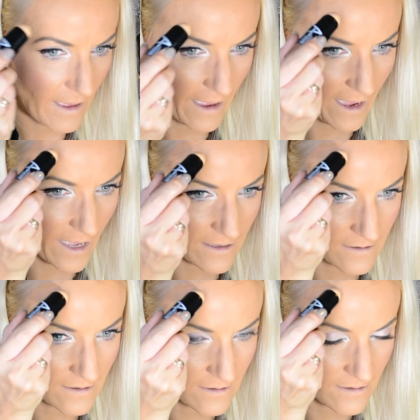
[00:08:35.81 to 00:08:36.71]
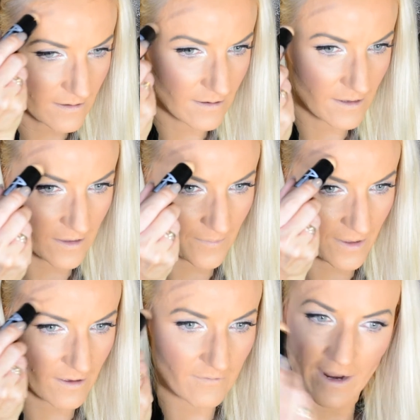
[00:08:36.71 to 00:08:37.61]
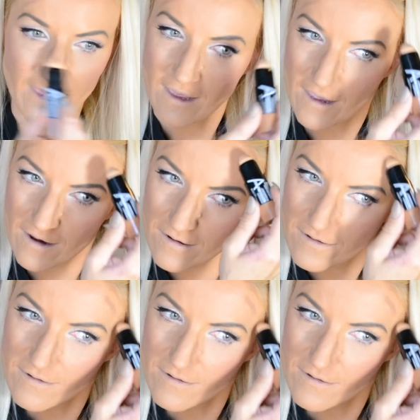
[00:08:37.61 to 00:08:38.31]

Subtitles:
and a little bit right here,